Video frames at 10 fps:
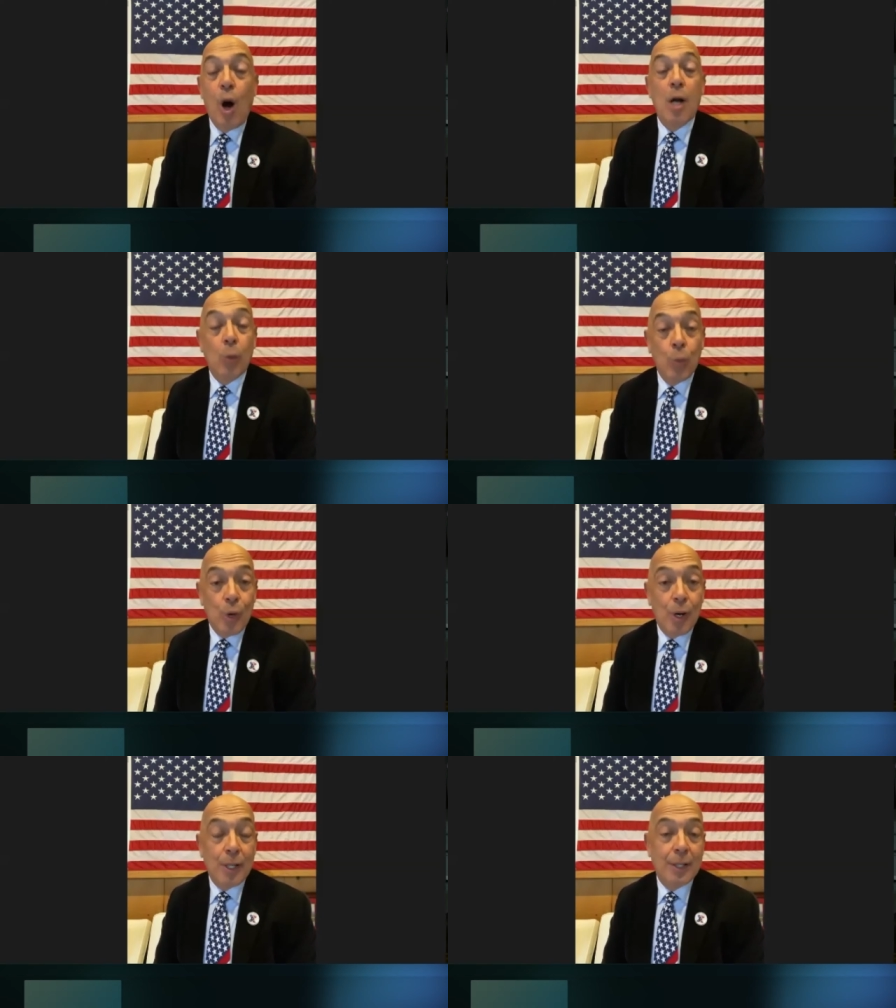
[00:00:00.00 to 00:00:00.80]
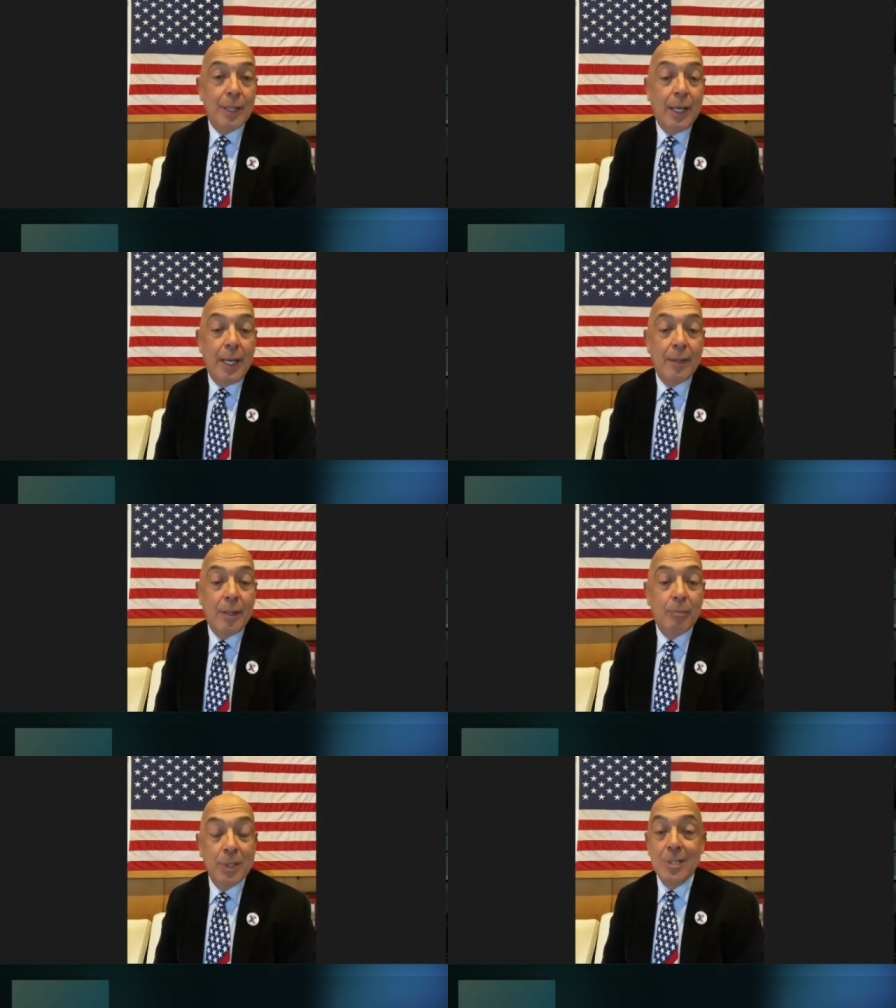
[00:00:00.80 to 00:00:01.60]
to work and
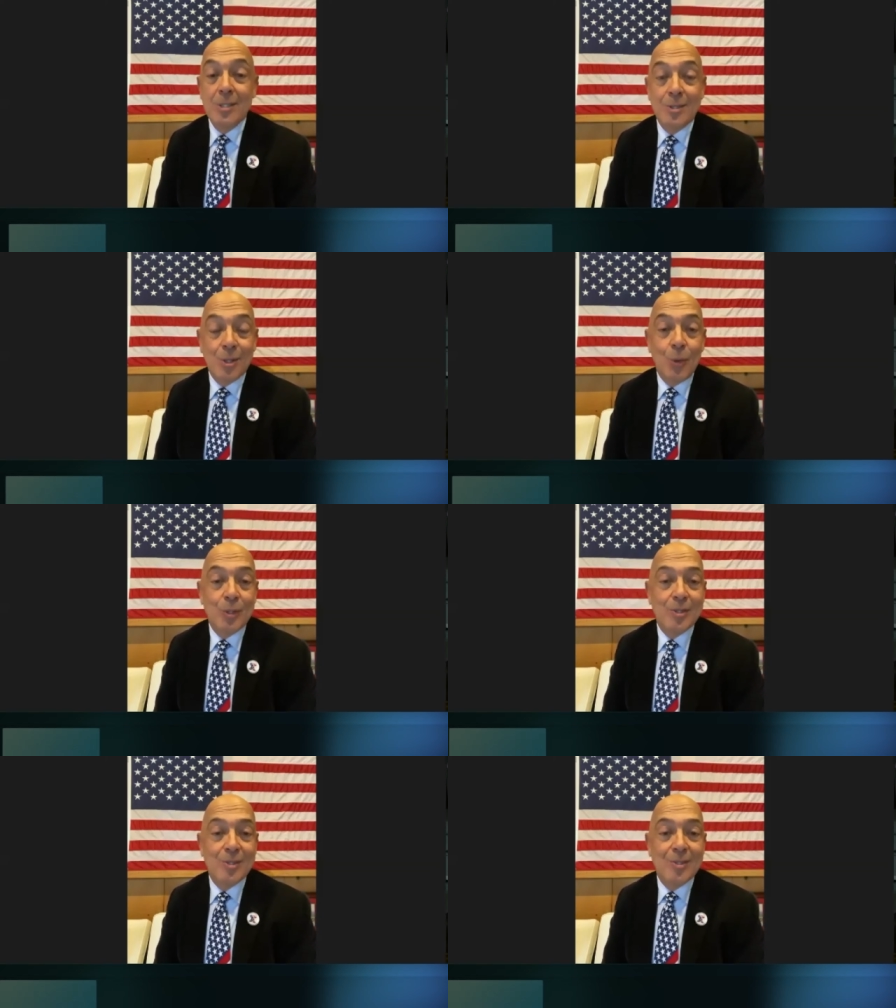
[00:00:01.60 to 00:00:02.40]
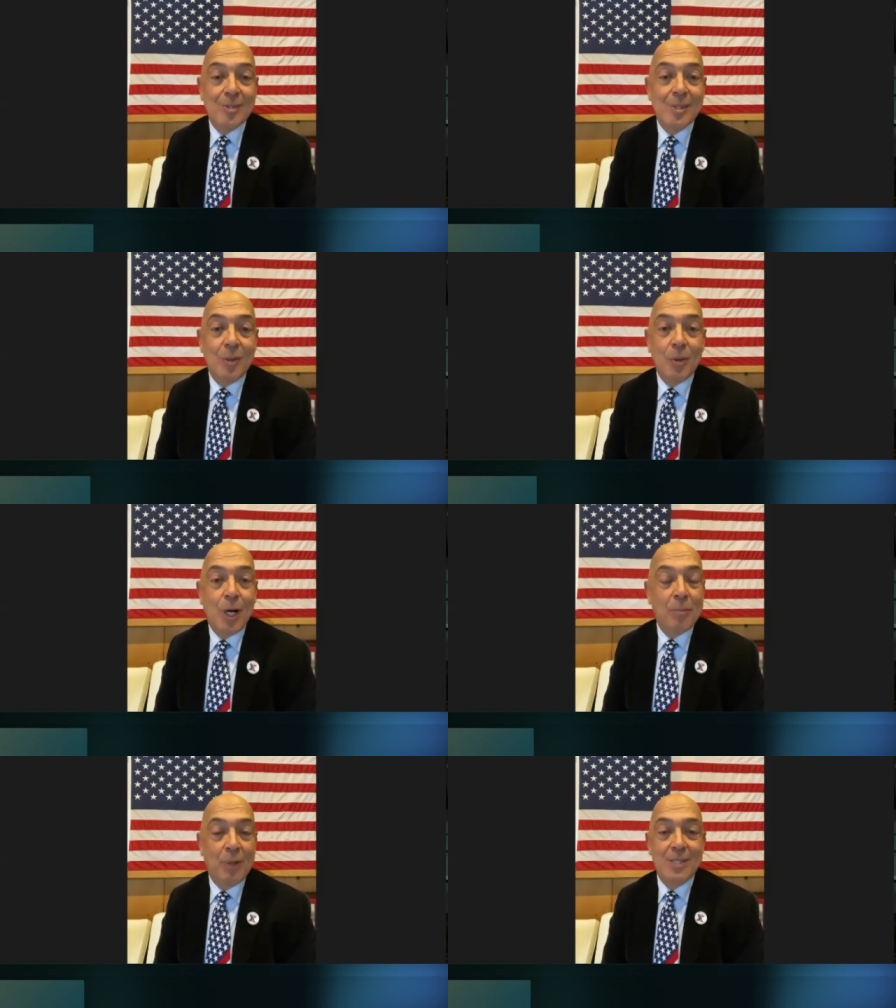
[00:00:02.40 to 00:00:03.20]
the business owners you know
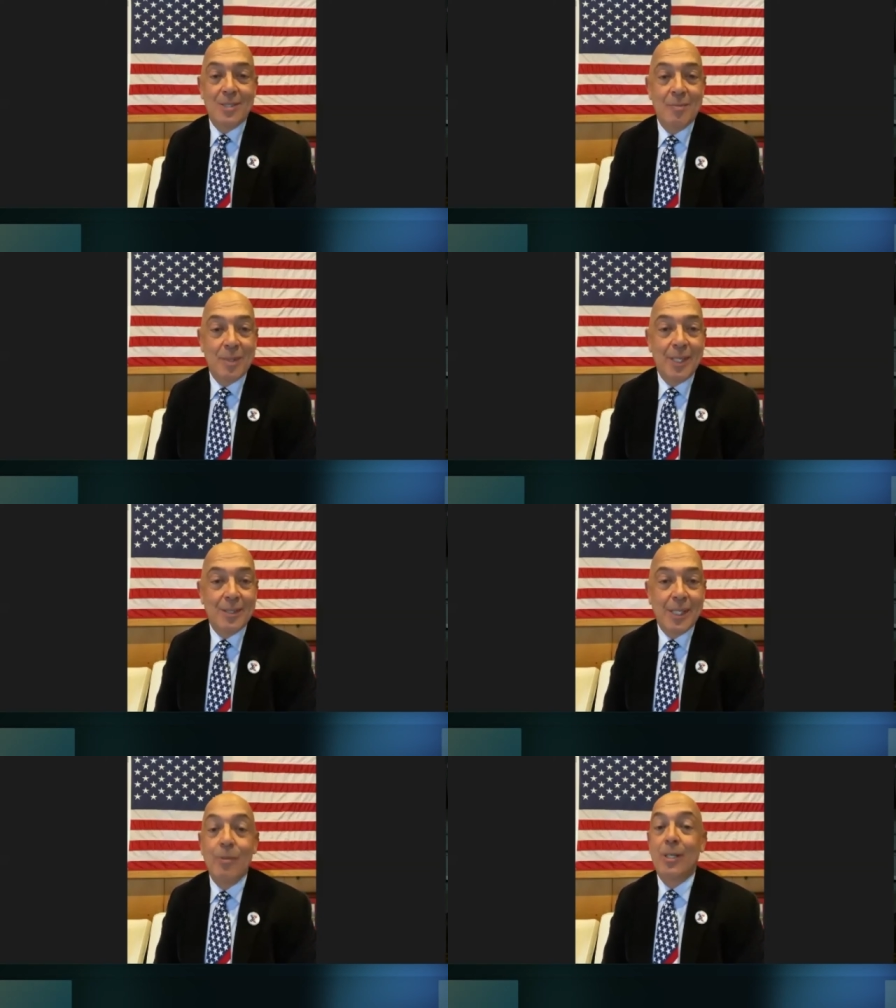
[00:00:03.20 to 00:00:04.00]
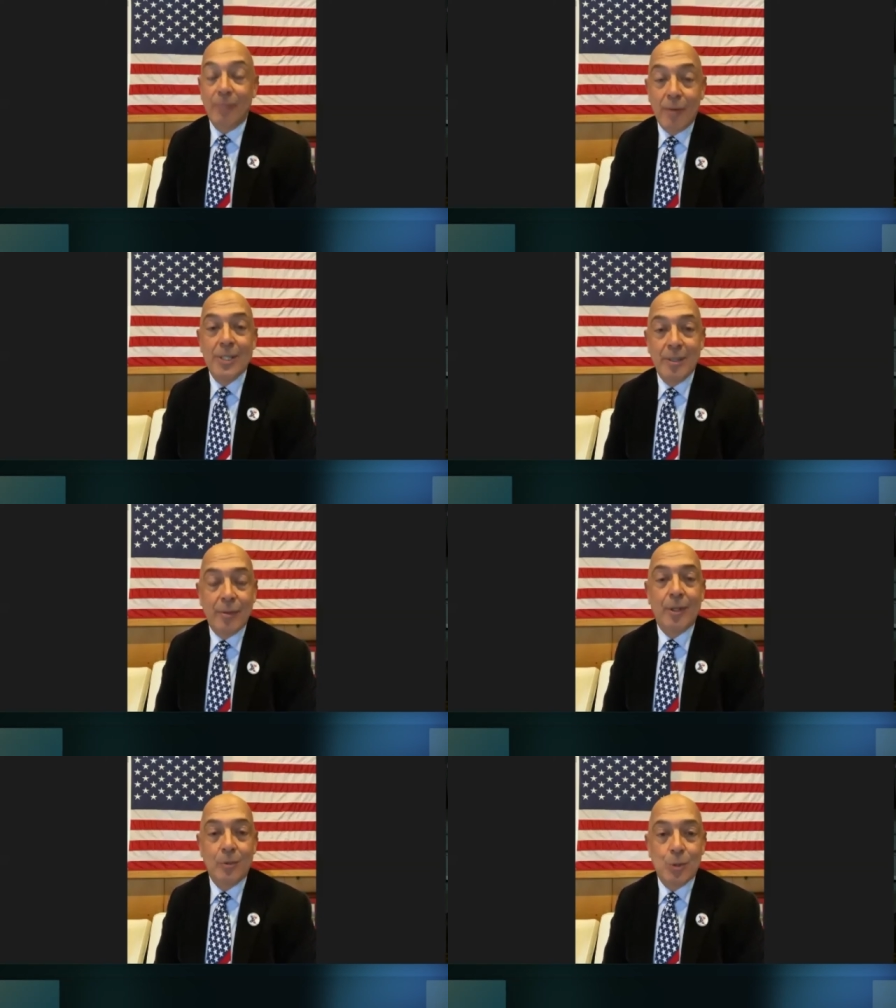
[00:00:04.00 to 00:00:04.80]
god bless them they're, they're in a very
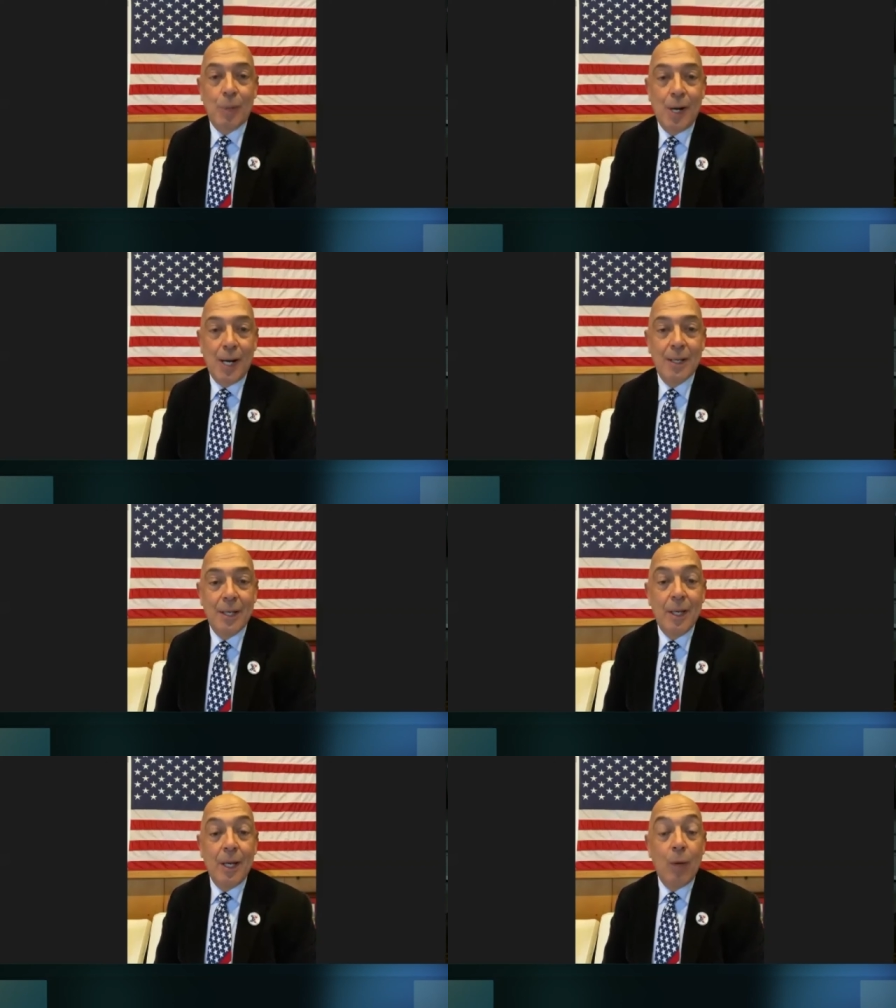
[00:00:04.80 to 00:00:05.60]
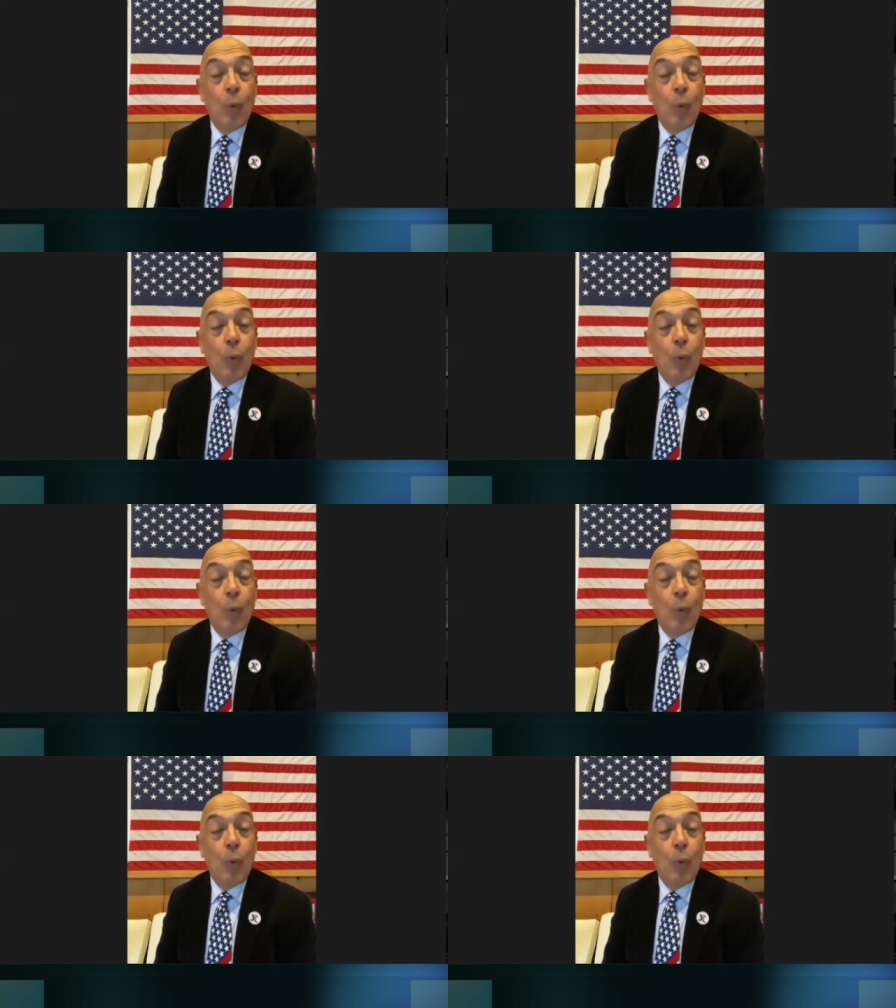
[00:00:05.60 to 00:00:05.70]
difficult spot yeah.